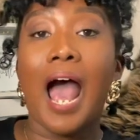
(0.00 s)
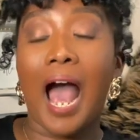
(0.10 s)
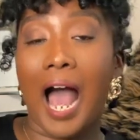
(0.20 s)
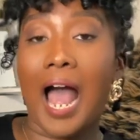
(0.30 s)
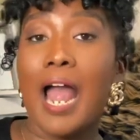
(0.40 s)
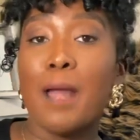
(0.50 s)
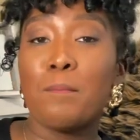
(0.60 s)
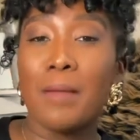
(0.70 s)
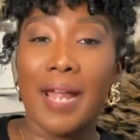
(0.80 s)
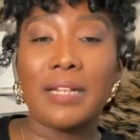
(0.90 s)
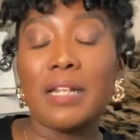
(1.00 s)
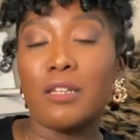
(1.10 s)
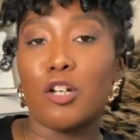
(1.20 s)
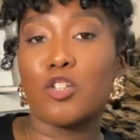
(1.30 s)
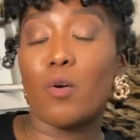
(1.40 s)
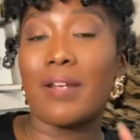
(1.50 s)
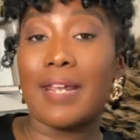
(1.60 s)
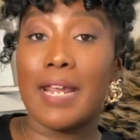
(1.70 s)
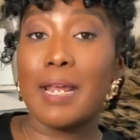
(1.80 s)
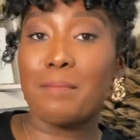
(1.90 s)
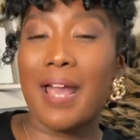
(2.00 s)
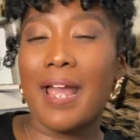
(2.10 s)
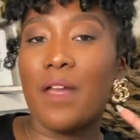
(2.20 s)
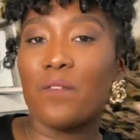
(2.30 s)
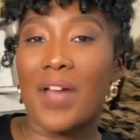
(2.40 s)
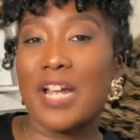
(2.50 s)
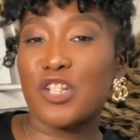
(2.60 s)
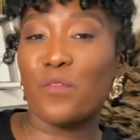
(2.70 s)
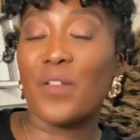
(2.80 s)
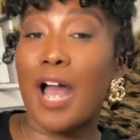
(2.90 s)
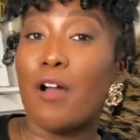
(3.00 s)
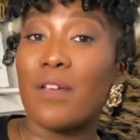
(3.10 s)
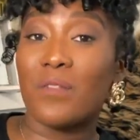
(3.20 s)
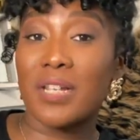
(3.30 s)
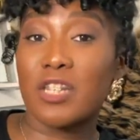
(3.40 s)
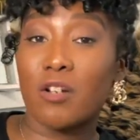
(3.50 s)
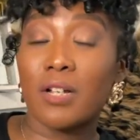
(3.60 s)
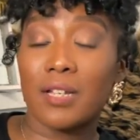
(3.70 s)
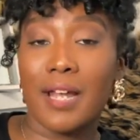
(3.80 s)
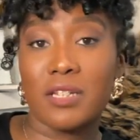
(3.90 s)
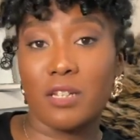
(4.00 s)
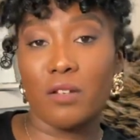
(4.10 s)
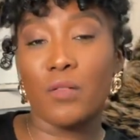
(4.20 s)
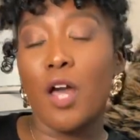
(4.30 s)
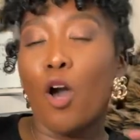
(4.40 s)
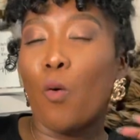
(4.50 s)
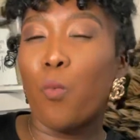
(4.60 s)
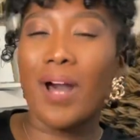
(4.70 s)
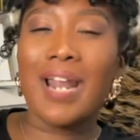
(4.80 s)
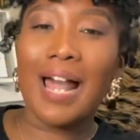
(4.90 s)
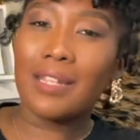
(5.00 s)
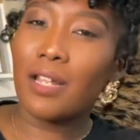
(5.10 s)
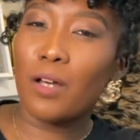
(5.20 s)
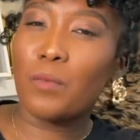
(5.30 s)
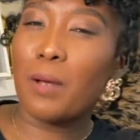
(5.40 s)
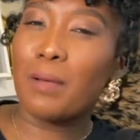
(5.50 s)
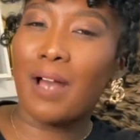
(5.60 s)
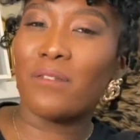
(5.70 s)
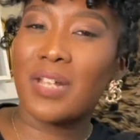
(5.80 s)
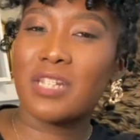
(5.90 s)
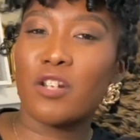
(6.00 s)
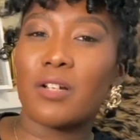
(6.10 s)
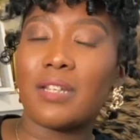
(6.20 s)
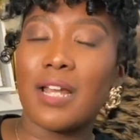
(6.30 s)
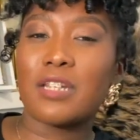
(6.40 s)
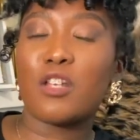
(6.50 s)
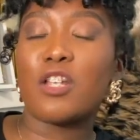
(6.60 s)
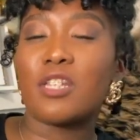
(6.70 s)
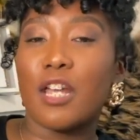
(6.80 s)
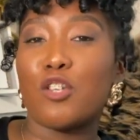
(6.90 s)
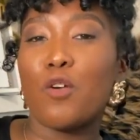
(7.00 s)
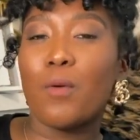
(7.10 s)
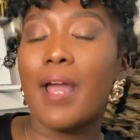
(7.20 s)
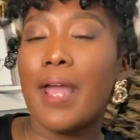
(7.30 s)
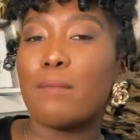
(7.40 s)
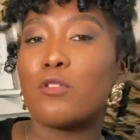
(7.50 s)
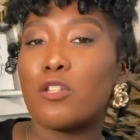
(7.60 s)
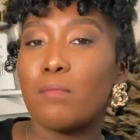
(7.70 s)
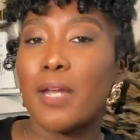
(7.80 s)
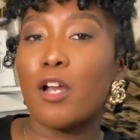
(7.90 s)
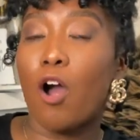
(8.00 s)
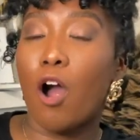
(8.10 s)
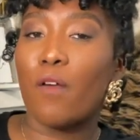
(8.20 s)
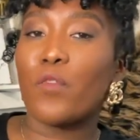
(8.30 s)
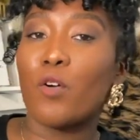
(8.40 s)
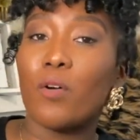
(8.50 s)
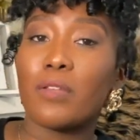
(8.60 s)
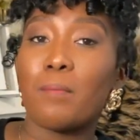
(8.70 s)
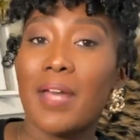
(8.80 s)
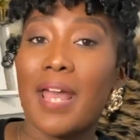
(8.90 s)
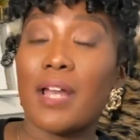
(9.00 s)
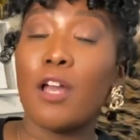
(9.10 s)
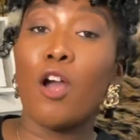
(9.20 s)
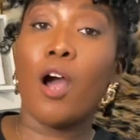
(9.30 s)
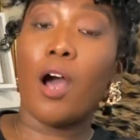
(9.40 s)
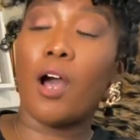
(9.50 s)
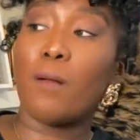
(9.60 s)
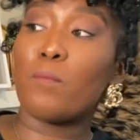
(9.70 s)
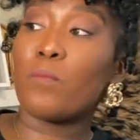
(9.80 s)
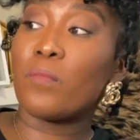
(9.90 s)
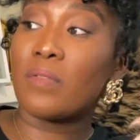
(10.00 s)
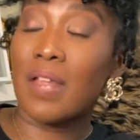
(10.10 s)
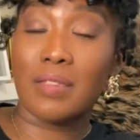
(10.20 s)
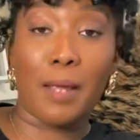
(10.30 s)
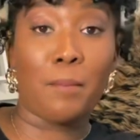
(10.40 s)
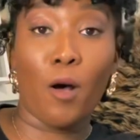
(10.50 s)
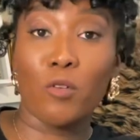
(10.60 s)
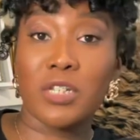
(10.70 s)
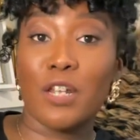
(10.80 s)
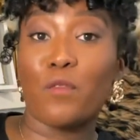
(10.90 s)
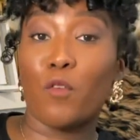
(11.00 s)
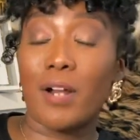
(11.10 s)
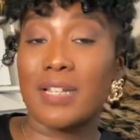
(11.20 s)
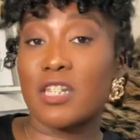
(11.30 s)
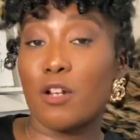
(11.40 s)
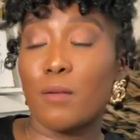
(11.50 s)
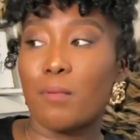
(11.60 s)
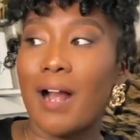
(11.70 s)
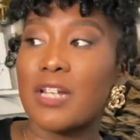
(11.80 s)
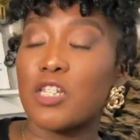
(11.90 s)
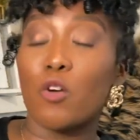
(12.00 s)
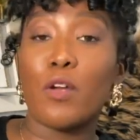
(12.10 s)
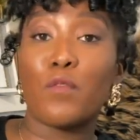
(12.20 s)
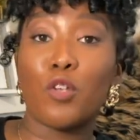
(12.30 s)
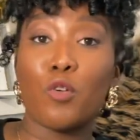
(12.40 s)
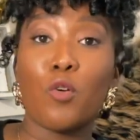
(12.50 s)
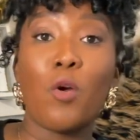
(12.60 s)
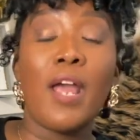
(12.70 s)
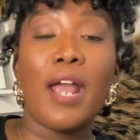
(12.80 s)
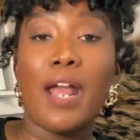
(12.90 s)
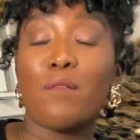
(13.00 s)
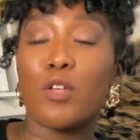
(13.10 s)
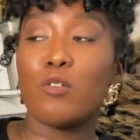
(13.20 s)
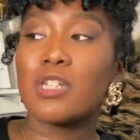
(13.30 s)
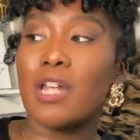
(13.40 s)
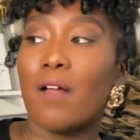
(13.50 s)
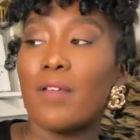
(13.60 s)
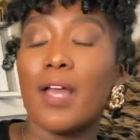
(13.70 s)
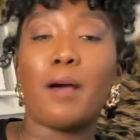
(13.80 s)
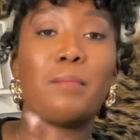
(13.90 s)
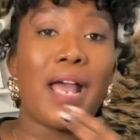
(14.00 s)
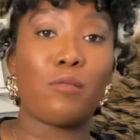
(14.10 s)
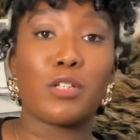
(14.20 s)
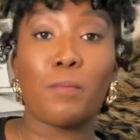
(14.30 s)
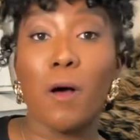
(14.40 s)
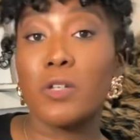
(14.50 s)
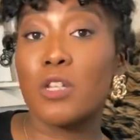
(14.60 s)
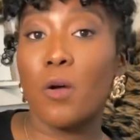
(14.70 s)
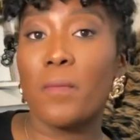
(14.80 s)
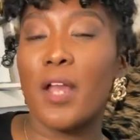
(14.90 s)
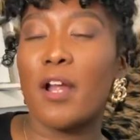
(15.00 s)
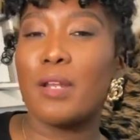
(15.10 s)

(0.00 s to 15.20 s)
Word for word: I mainly looked on eBay, Fashionphile, and Vestiaire Collective. What I love about Vestiaire Collective is that you were able to make an offer on the bag um, that they posted for a certain price. So if you if you saw that a bag was posted on there and